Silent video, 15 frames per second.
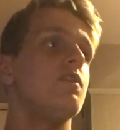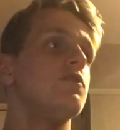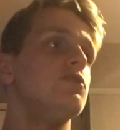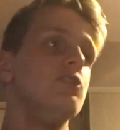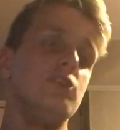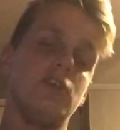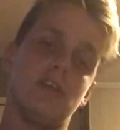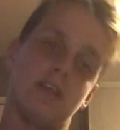
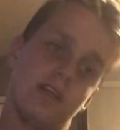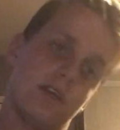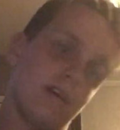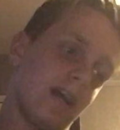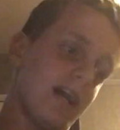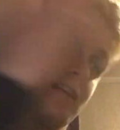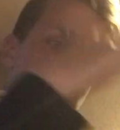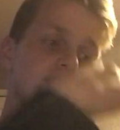So that you can
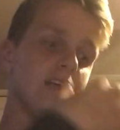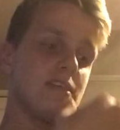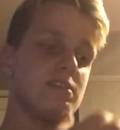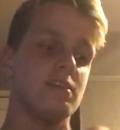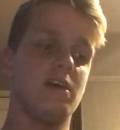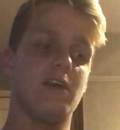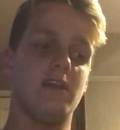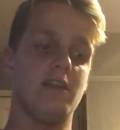cast that
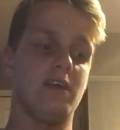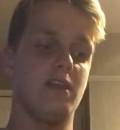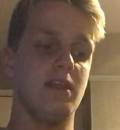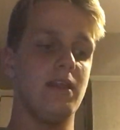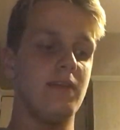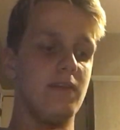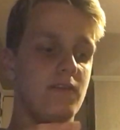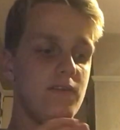aside, and
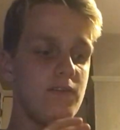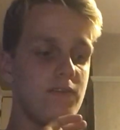then